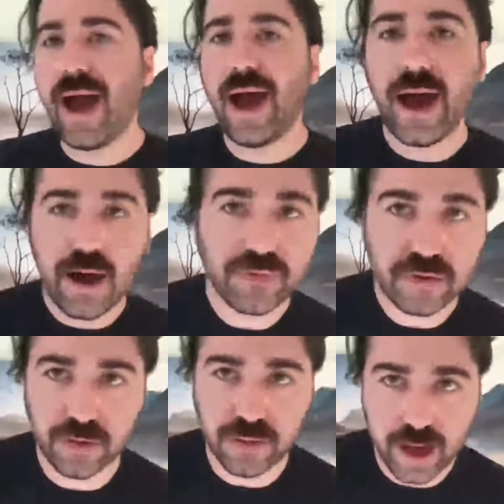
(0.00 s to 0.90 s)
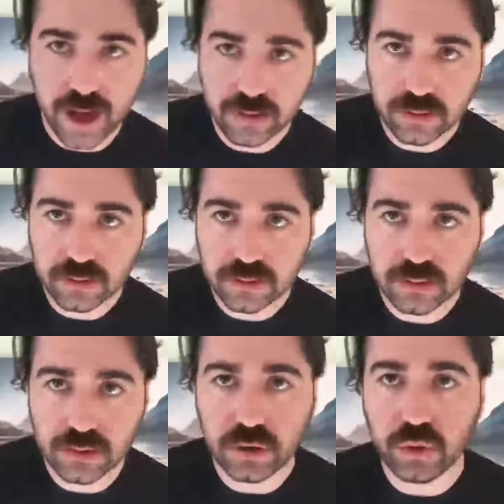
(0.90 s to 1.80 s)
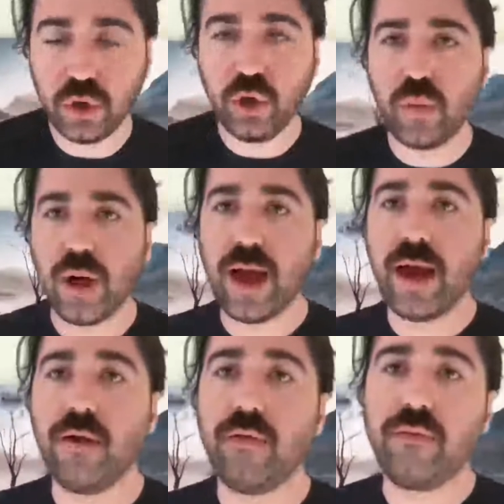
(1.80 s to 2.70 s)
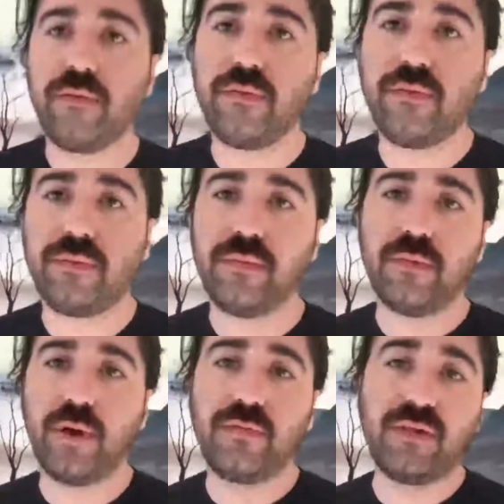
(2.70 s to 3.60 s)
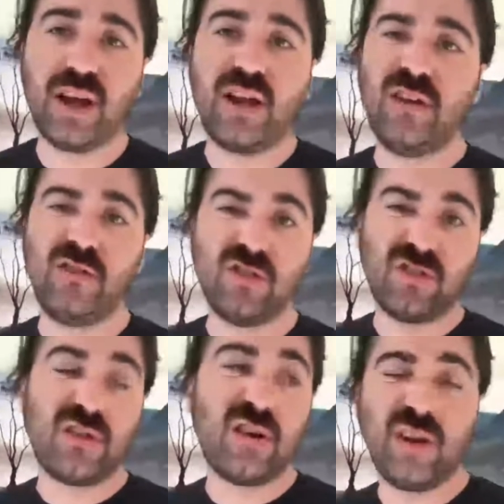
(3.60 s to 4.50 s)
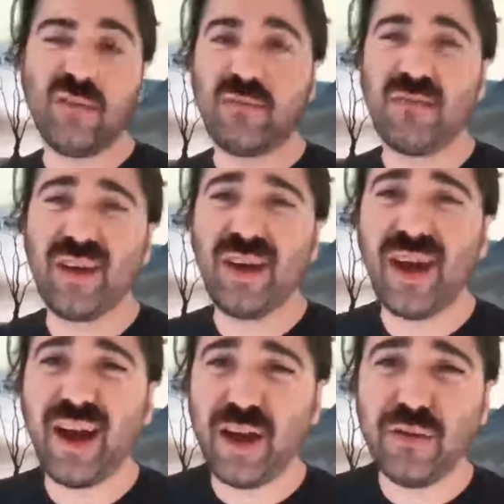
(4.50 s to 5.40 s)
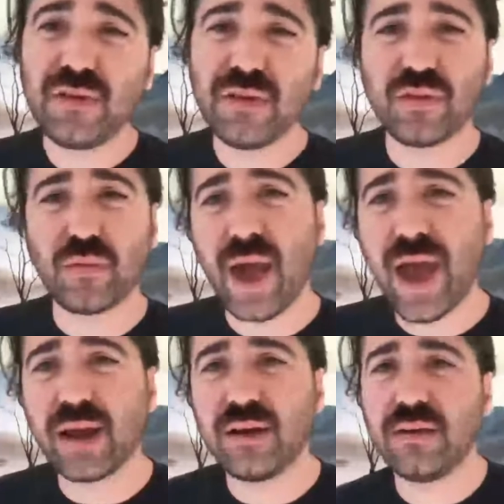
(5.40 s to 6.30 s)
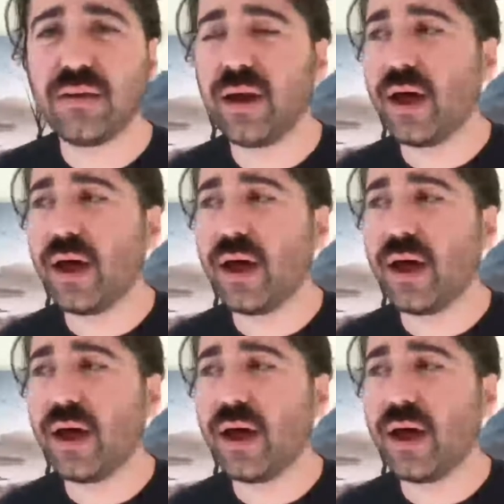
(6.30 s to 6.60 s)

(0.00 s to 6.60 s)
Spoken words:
After that, I have to tell you just kind of how to direct.